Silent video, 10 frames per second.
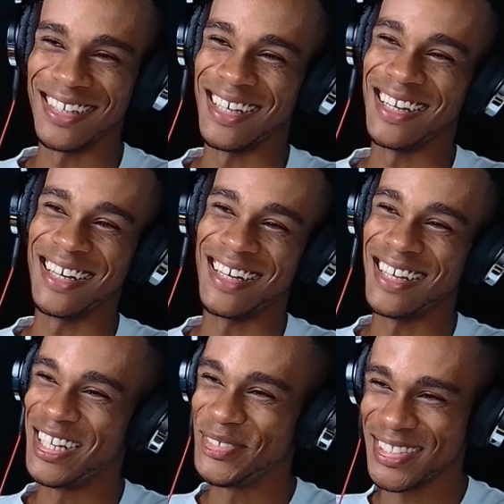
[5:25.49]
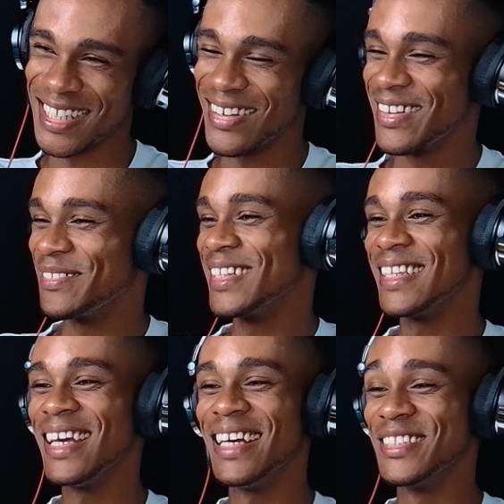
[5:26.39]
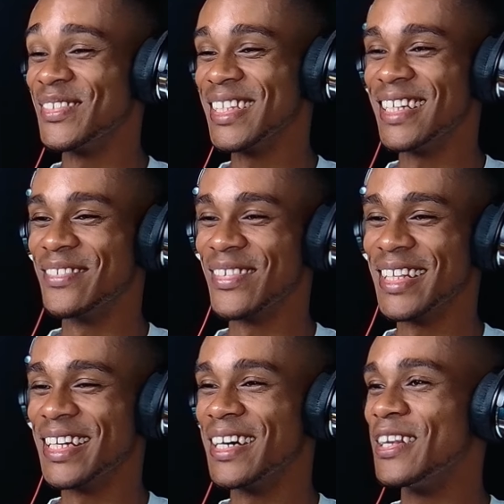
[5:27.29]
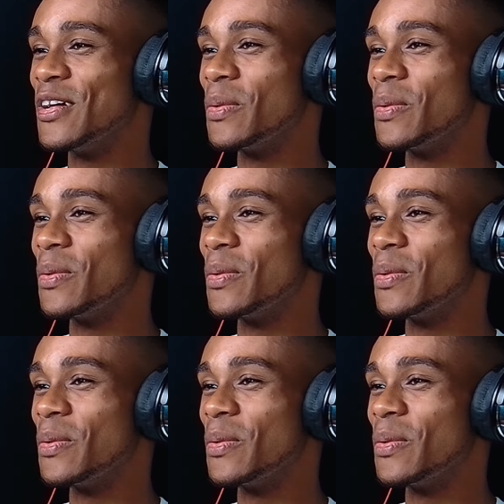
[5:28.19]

I'm sorry, but it's really good, really good.